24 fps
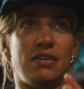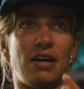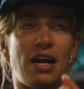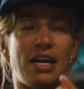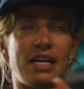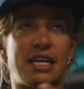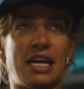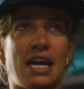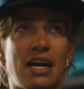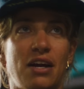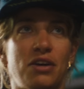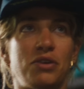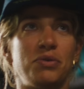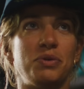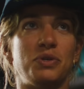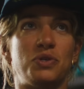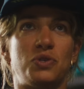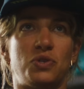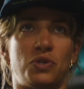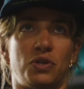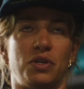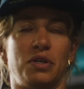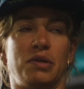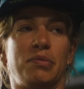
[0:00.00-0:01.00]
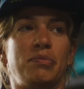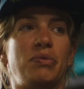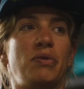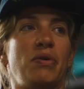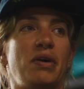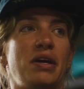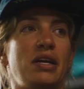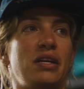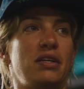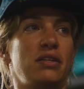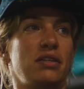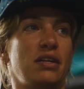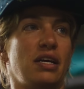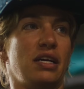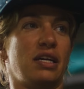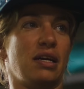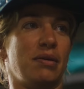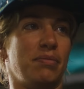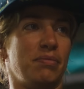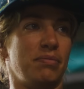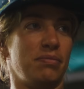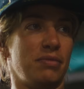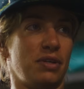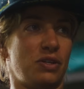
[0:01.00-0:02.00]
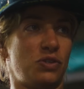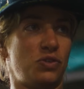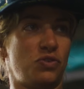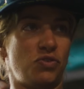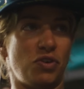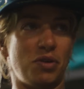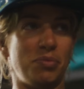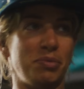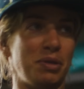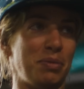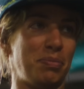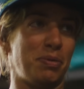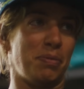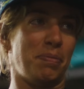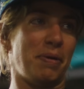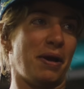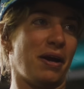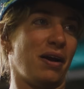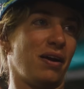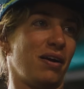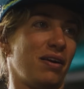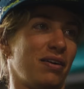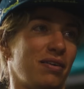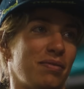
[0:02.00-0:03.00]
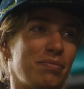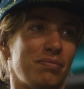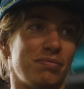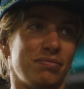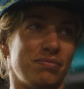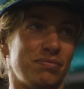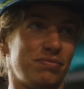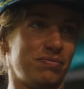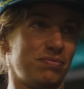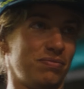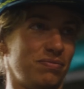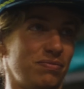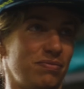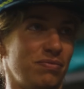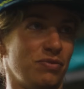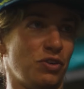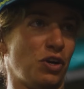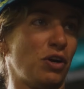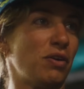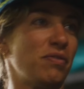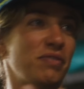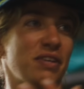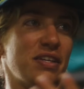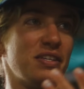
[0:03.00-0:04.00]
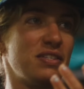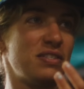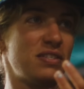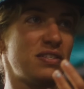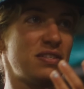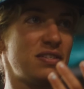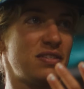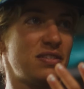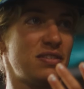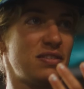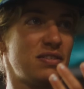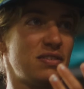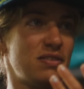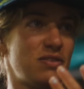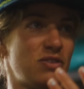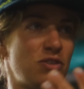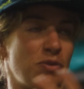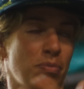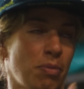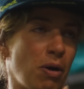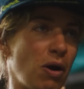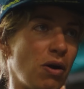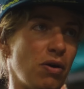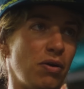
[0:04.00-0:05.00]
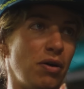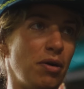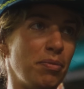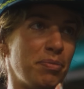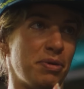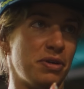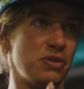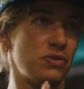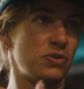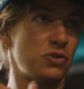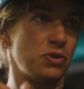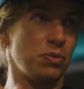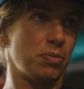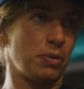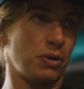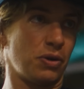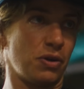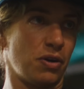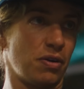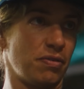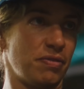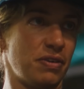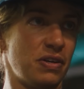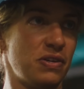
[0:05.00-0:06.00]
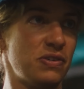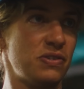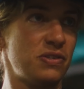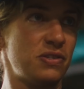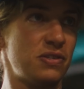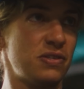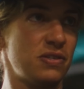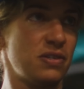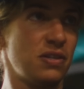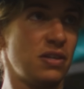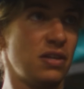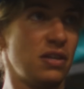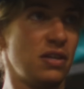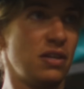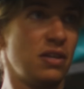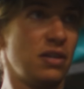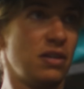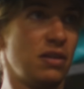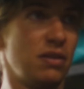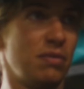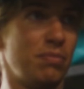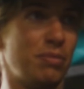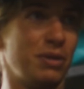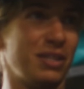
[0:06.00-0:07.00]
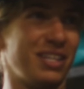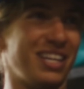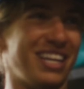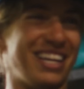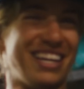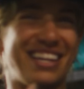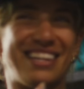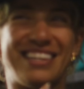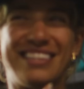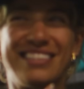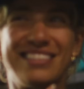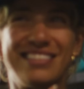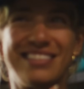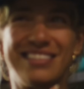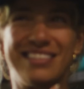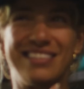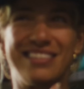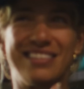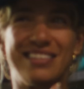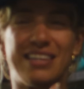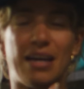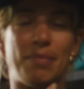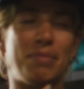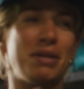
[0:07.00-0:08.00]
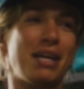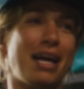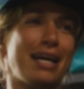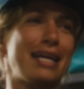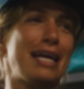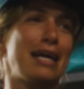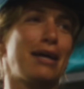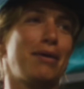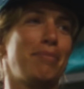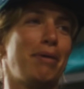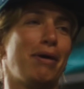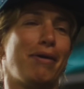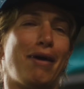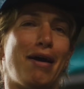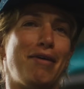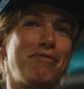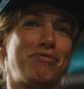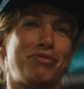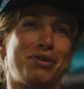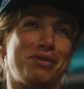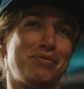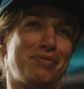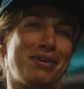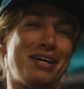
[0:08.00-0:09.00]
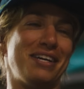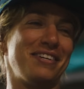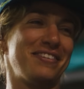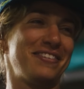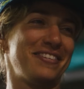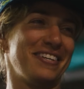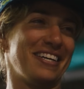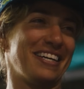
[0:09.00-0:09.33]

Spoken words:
I care to a certain point. Like I'm extremely prepared. I'm nervous. Tomorrow I'll be super nervous. But I care about every race.